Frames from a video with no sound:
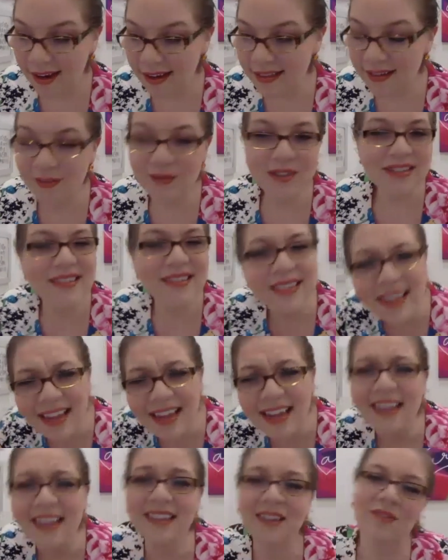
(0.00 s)
I love to
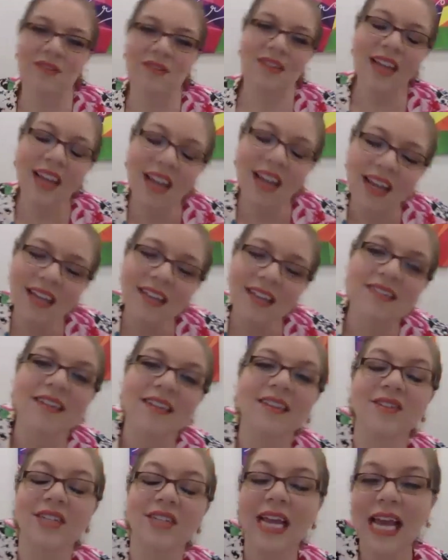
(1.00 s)
sing, I love to dance, I
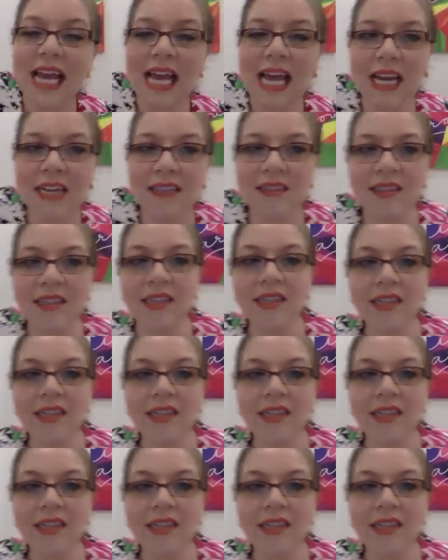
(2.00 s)
love to act.